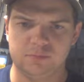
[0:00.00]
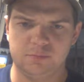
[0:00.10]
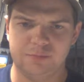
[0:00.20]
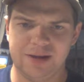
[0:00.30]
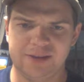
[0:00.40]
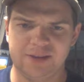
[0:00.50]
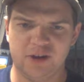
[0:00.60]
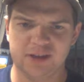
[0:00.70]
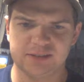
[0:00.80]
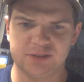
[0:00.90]
But I think
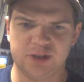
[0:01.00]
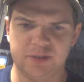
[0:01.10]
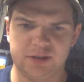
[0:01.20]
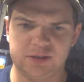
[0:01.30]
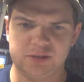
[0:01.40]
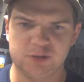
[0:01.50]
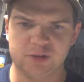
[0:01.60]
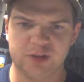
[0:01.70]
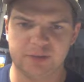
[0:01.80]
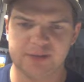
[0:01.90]
there is legitimate
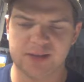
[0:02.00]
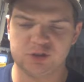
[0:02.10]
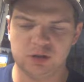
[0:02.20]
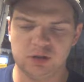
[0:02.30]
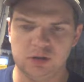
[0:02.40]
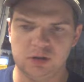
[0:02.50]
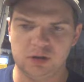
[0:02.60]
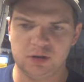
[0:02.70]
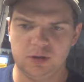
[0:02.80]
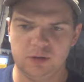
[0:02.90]
switching potential
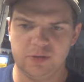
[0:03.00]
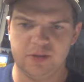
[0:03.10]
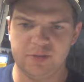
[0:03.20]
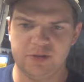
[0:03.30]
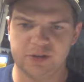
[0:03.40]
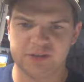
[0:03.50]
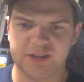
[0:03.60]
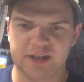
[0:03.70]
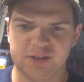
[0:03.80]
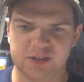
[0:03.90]
with him. And you can
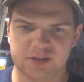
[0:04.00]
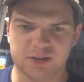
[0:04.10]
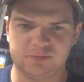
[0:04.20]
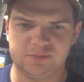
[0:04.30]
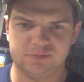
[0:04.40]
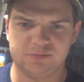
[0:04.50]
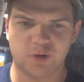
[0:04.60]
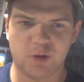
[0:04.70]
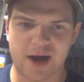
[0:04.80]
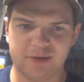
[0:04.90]
see it's just a
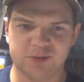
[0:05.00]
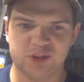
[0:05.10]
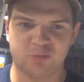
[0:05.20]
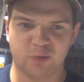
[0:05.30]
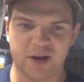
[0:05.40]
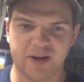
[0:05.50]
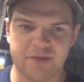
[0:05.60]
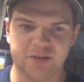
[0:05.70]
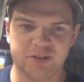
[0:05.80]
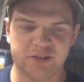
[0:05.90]
full-on sprint
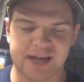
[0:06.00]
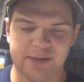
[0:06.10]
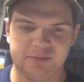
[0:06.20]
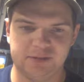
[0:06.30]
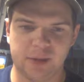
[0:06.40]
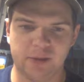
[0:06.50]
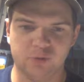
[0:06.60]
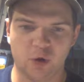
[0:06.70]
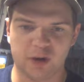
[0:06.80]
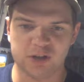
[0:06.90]
every single time down the
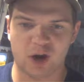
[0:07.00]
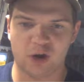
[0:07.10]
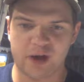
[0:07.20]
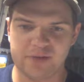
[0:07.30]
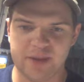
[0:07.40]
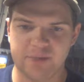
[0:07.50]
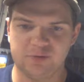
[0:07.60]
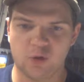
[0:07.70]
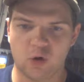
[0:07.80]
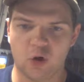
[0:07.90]
floor because Hargrave keeps
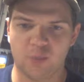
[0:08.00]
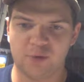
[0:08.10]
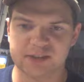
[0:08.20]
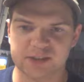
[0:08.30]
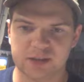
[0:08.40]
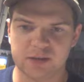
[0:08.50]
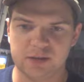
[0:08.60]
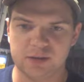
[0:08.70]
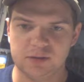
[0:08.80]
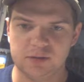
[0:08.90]
full court pressing.
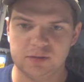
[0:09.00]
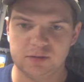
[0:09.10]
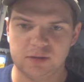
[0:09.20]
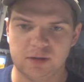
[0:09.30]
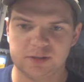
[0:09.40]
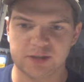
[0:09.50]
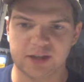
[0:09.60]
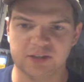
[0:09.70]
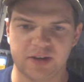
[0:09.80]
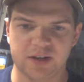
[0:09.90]
It's a
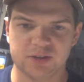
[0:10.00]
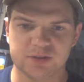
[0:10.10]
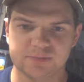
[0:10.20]
nice finish.